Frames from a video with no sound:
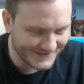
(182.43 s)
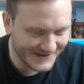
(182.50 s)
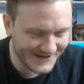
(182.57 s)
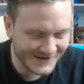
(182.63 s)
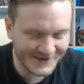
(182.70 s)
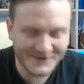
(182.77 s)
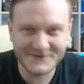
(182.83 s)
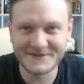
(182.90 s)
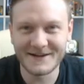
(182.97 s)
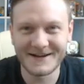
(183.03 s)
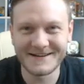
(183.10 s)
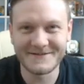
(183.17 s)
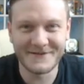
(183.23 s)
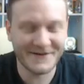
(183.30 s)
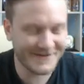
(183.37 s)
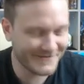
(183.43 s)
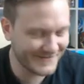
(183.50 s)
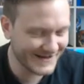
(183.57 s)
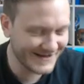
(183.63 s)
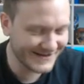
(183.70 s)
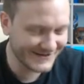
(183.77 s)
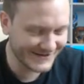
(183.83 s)
Windows 95
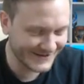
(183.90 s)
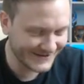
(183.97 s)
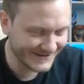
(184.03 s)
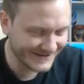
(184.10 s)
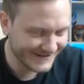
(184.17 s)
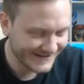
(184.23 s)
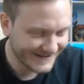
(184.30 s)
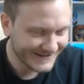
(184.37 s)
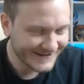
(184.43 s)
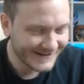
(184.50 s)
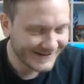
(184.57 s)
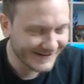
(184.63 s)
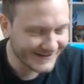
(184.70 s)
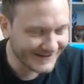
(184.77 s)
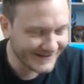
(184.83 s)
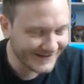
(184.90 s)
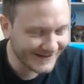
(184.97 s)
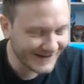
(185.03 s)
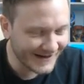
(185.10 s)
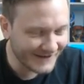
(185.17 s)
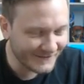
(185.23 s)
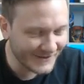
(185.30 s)
Pikachu, because it's got
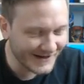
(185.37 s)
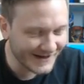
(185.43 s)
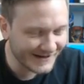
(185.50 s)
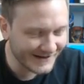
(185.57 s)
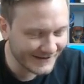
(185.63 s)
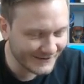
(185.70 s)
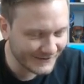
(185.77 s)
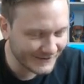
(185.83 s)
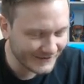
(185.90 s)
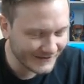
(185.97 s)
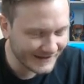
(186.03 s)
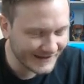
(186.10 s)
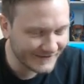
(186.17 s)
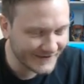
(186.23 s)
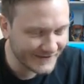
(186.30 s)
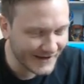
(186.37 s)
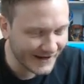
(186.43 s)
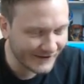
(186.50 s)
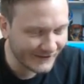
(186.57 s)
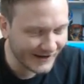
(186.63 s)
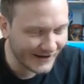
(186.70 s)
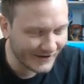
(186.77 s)
that weird little leafy
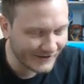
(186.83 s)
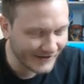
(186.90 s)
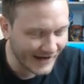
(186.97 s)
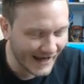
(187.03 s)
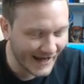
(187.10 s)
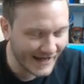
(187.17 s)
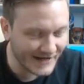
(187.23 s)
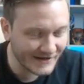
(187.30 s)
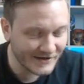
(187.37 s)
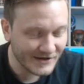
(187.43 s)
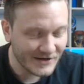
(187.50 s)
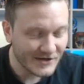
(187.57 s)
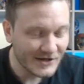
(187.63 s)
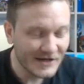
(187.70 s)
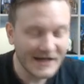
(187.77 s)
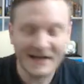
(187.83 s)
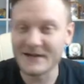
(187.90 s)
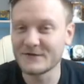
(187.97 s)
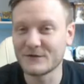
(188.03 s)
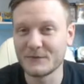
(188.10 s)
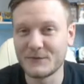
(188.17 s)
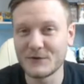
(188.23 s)
background, and
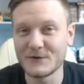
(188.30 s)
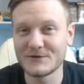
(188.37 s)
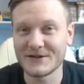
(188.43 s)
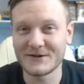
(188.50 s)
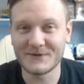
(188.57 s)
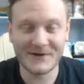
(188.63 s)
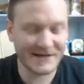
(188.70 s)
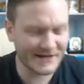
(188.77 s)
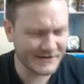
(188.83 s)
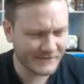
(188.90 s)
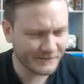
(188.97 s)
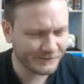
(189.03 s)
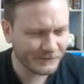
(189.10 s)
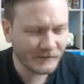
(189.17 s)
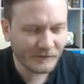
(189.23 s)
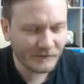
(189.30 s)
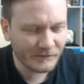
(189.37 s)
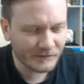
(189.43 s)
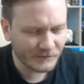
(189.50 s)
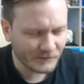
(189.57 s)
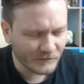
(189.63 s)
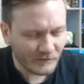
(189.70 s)
he's computer generated.
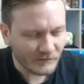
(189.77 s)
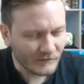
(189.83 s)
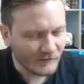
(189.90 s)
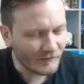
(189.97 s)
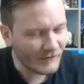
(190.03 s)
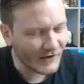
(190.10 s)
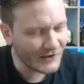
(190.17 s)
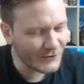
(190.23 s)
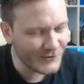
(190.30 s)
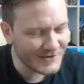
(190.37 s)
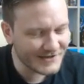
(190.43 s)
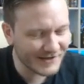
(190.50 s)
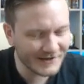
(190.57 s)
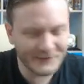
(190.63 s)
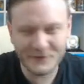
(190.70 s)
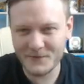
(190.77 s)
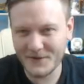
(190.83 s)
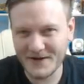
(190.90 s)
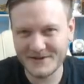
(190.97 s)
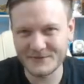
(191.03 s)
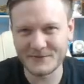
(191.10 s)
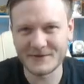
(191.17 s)
He always kind of
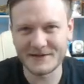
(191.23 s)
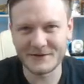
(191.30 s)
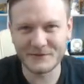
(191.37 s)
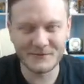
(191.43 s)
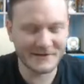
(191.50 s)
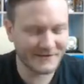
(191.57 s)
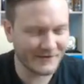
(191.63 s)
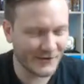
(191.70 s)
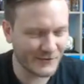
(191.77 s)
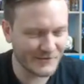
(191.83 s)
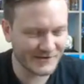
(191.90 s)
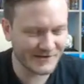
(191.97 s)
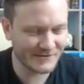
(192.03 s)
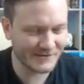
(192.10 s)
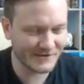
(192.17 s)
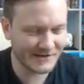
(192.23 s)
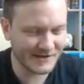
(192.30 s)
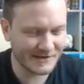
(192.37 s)
reminds me a little bit of Homer Simpson